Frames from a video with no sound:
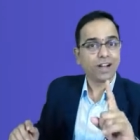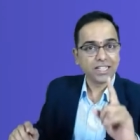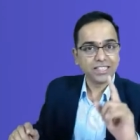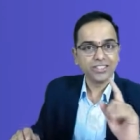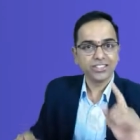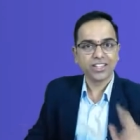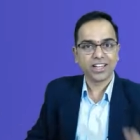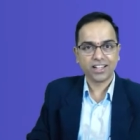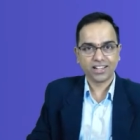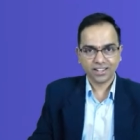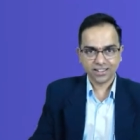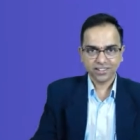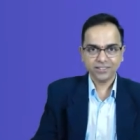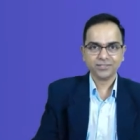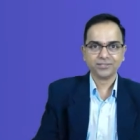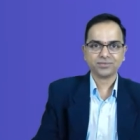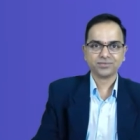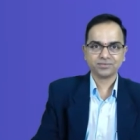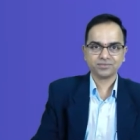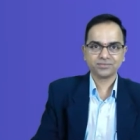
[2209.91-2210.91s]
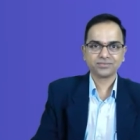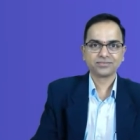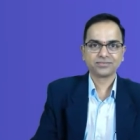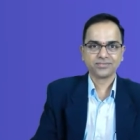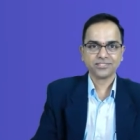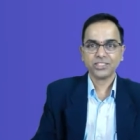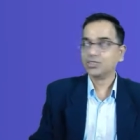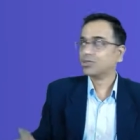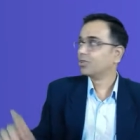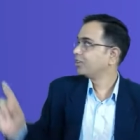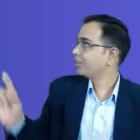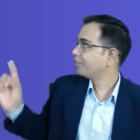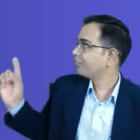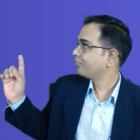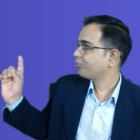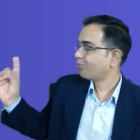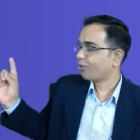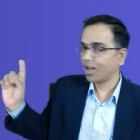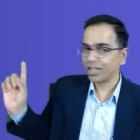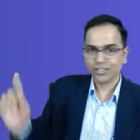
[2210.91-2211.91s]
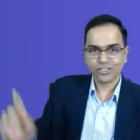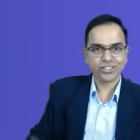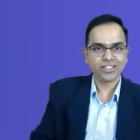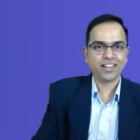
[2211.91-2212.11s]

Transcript: Huh? This is only if one child.